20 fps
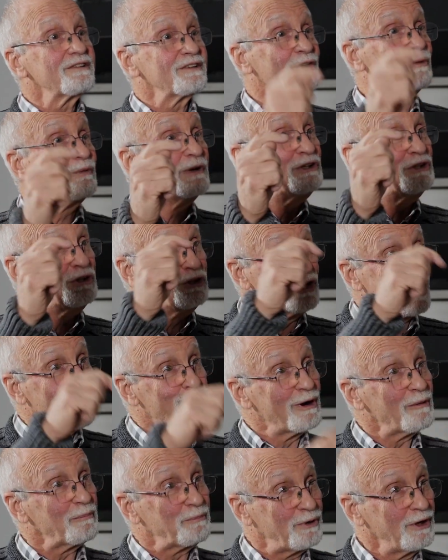So when you
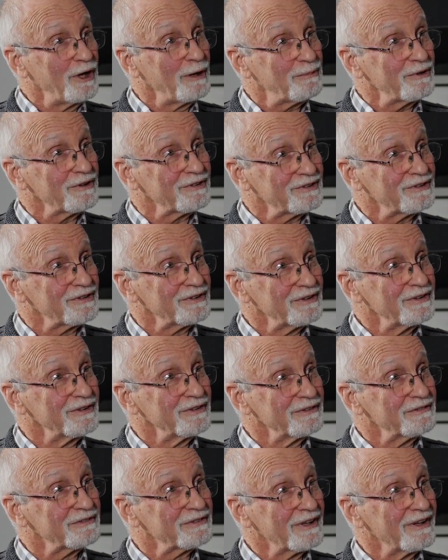know what purpose
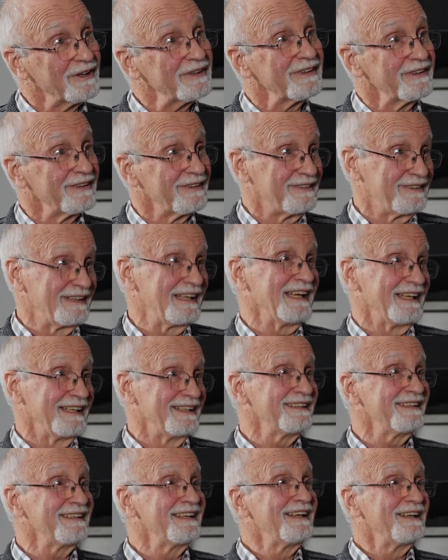you've got,
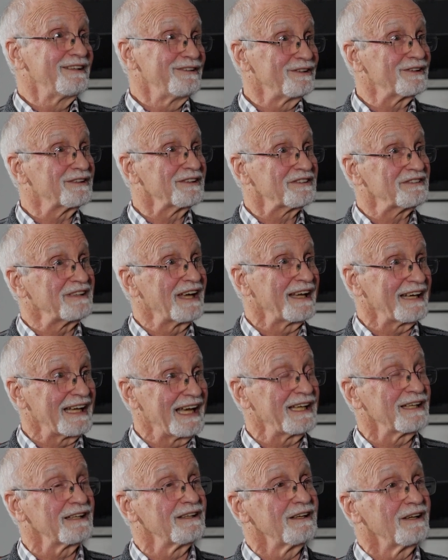then you can start
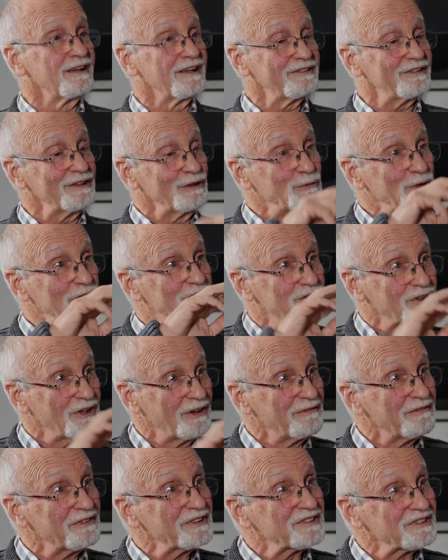analysing which
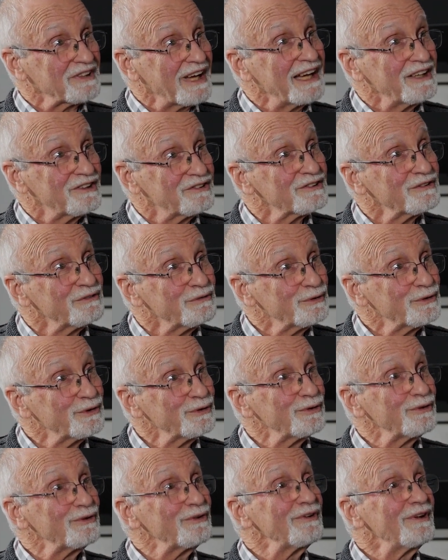conversation
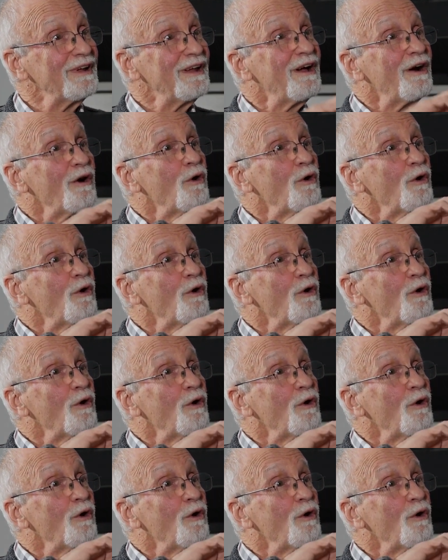rule,